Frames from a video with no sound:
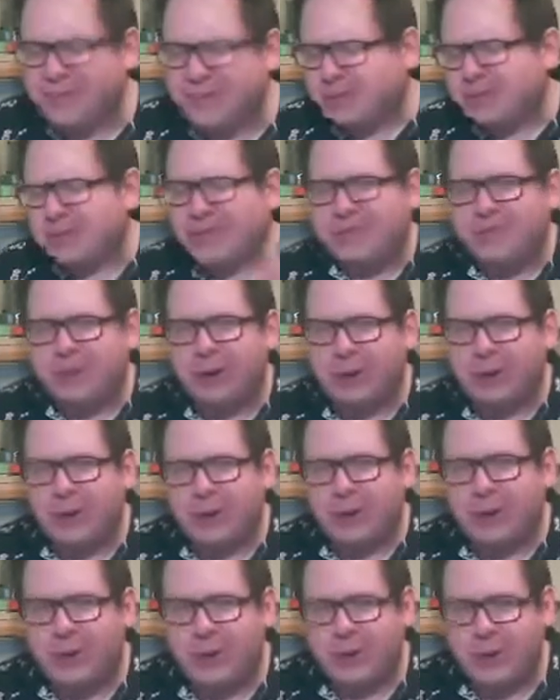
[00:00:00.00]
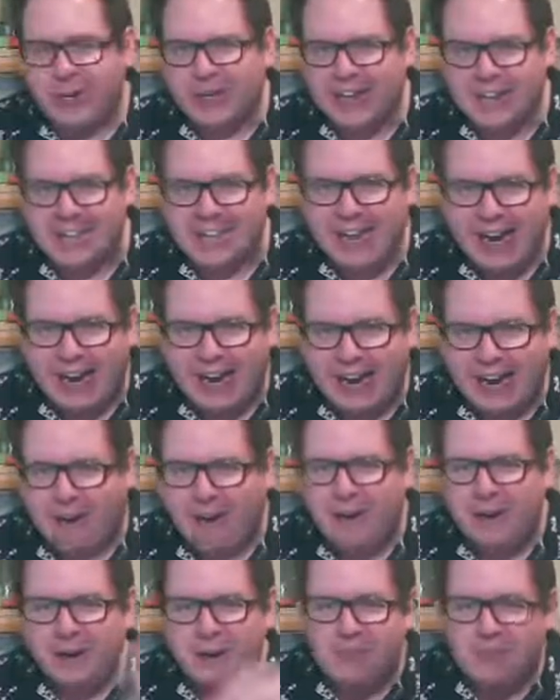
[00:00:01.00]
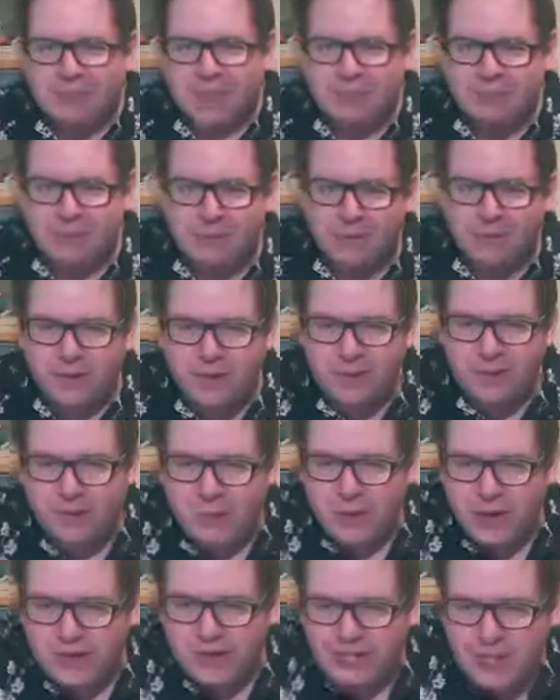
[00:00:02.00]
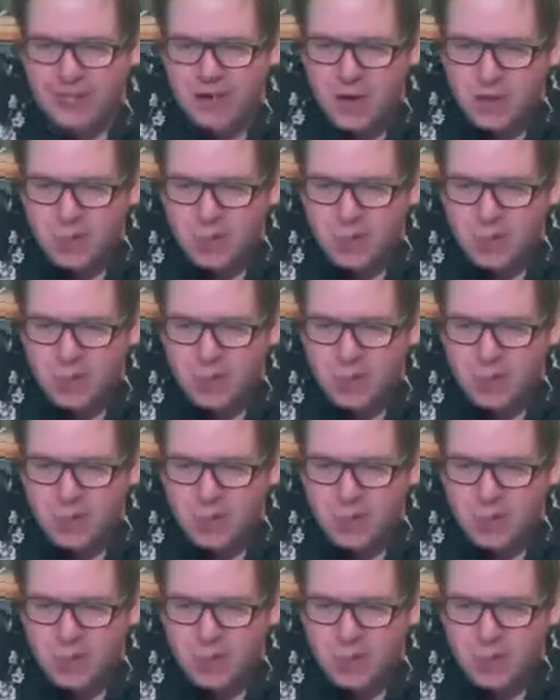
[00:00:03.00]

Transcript: Twitch is where all the cool kids hang out. Much prefer Twitch.